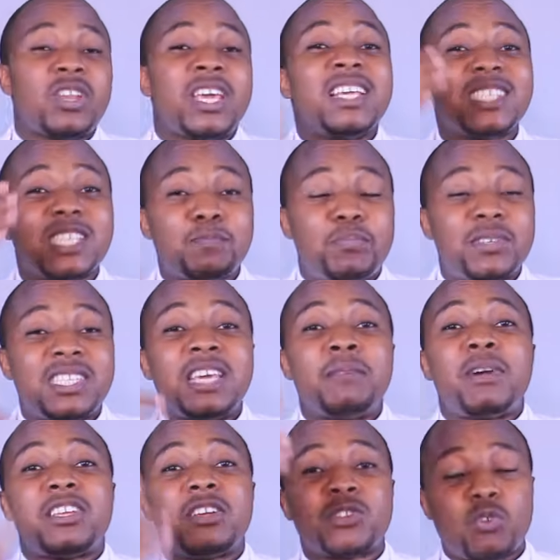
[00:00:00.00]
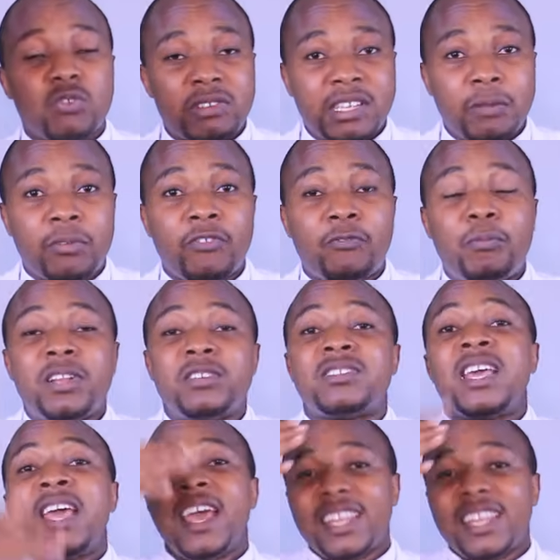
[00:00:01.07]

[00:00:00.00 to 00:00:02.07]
the ECPs, the emergency contraceptive pills.